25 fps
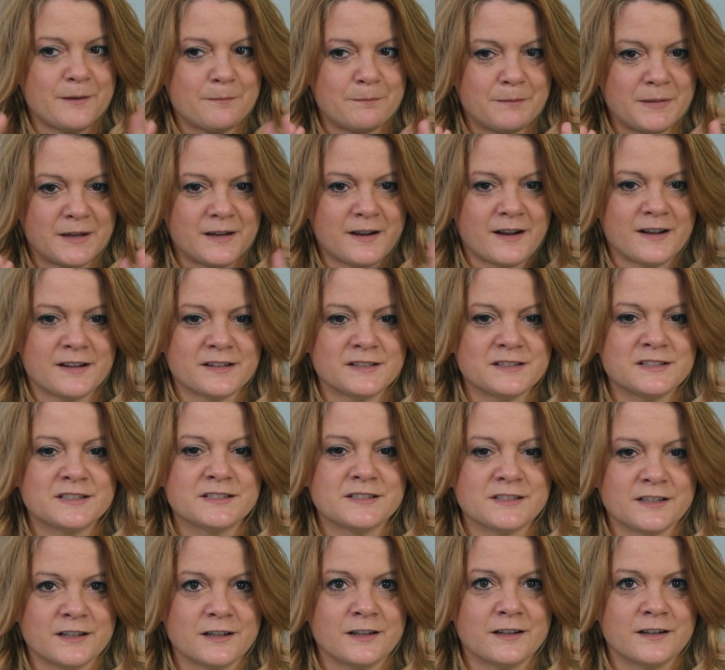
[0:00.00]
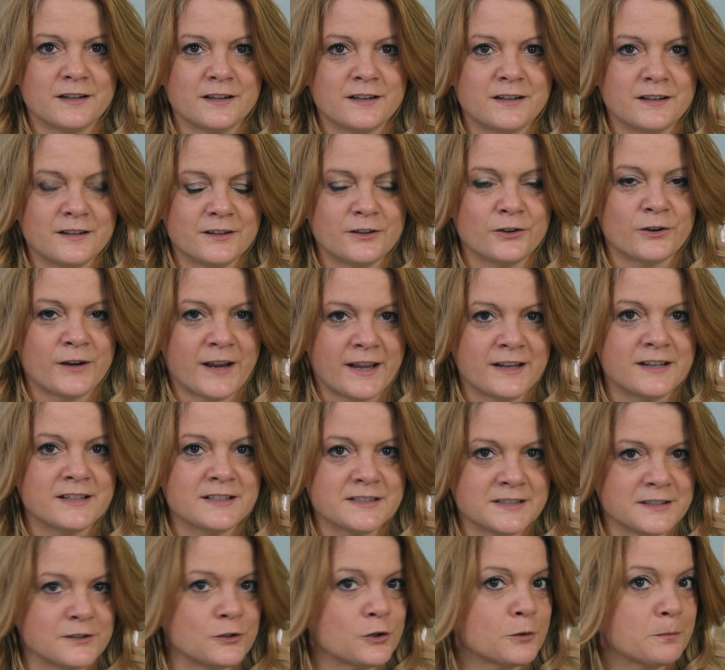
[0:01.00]
because your head
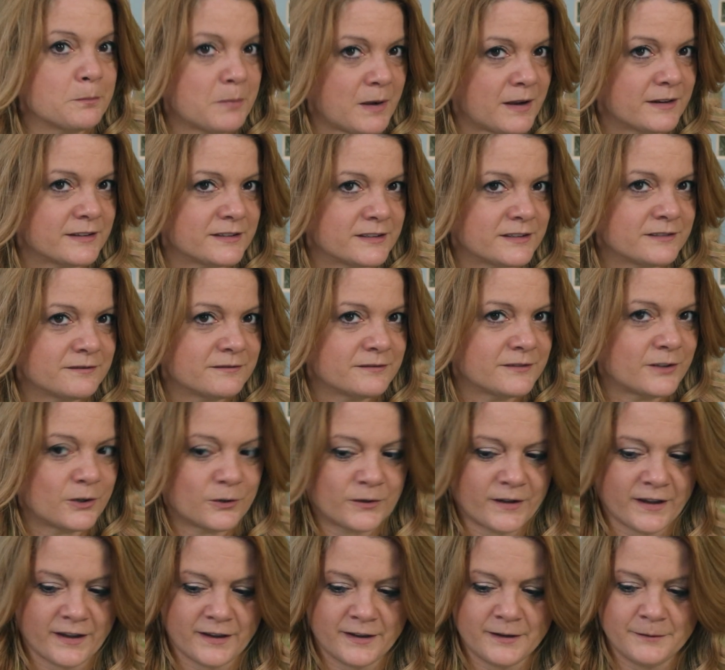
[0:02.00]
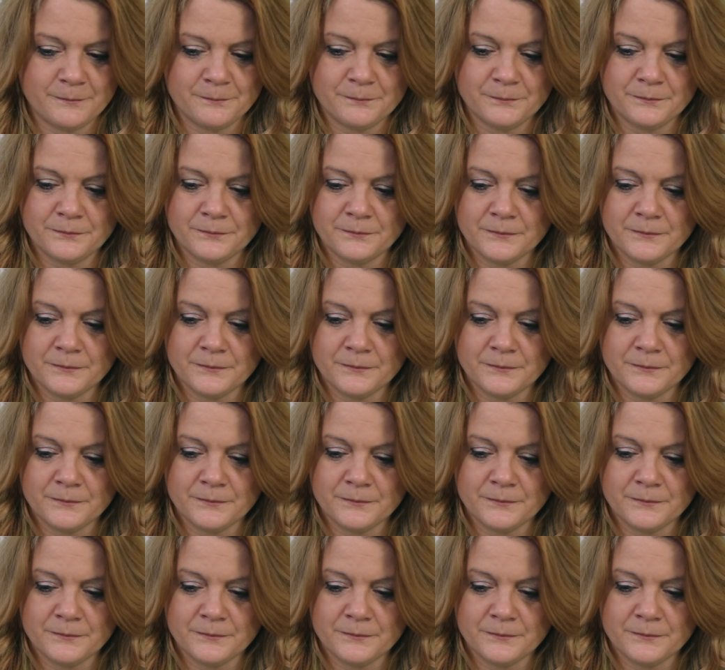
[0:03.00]
is in your butt. Okay.